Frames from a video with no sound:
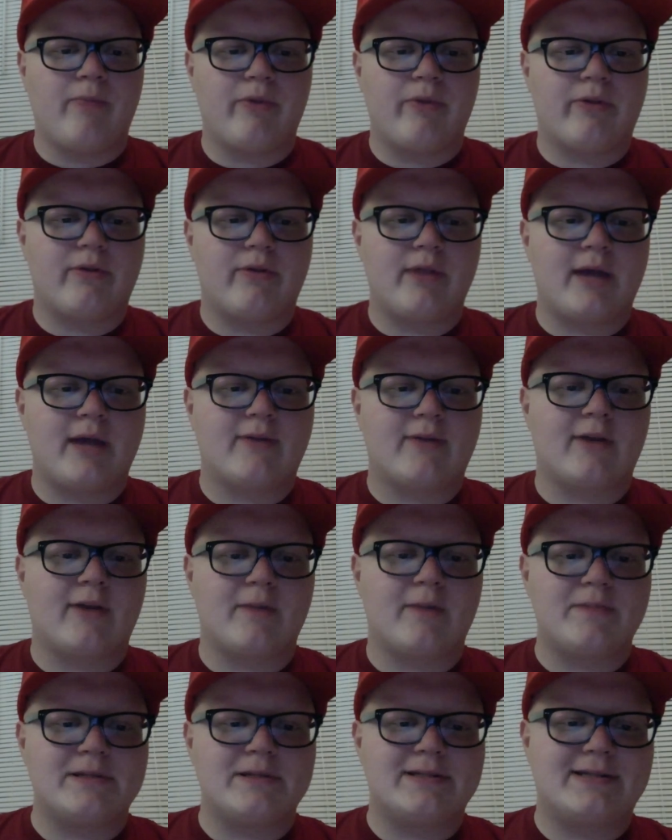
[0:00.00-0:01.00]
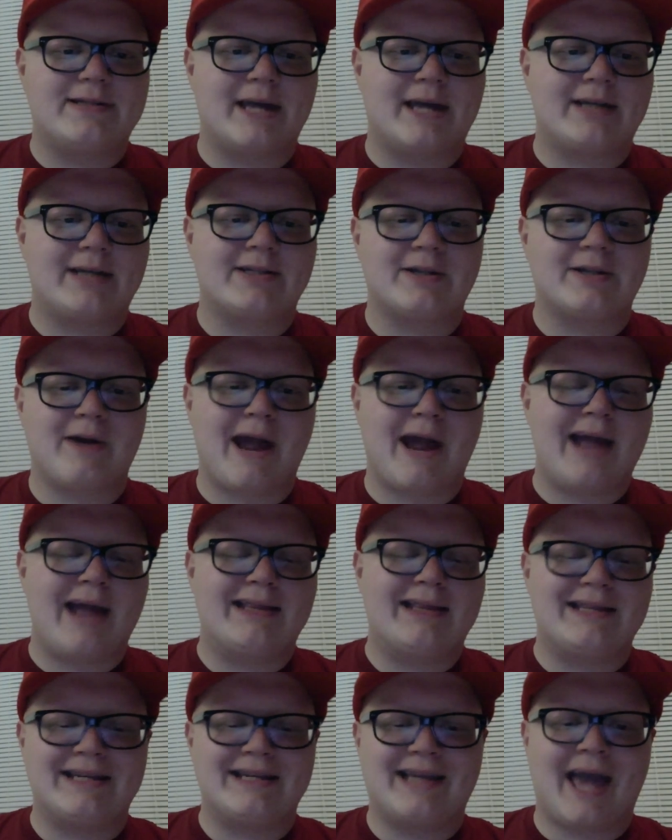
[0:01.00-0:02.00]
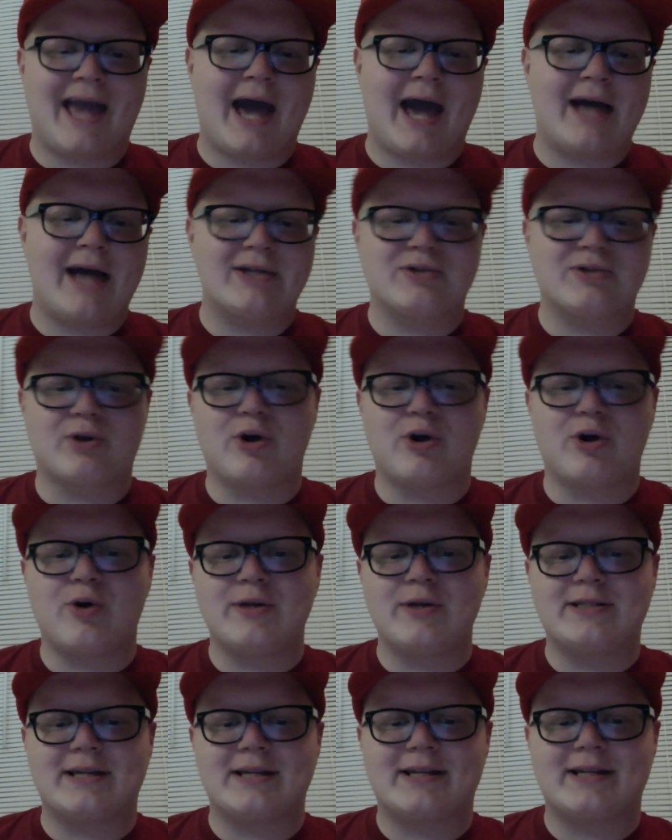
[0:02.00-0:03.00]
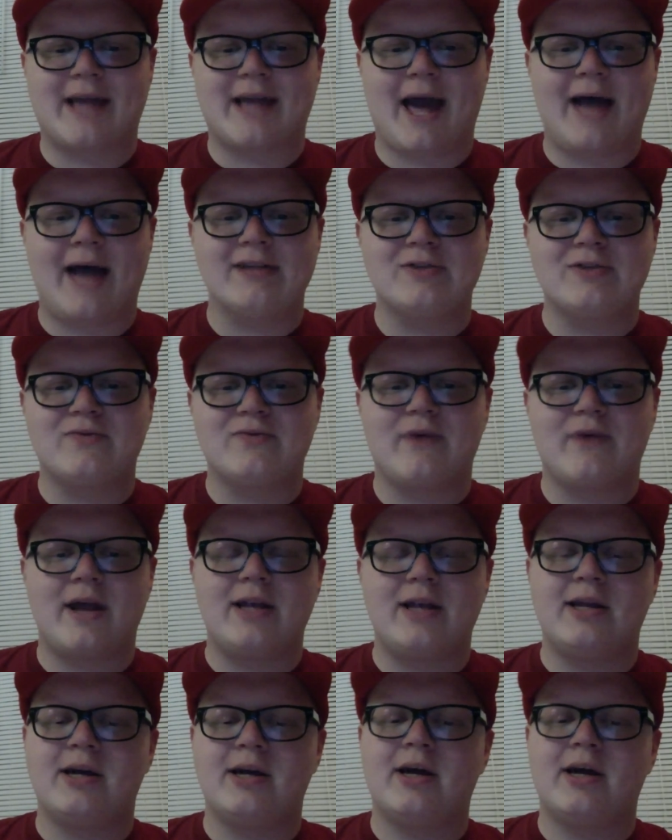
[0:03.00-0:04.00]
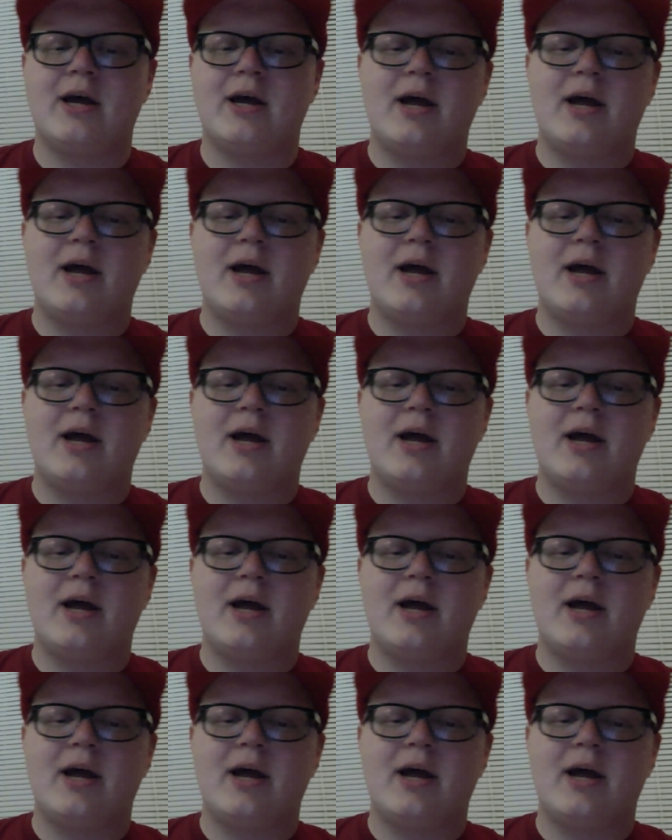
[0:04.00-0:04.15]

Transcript: Next up is Dexter Anthony Castro. He said Castlevania.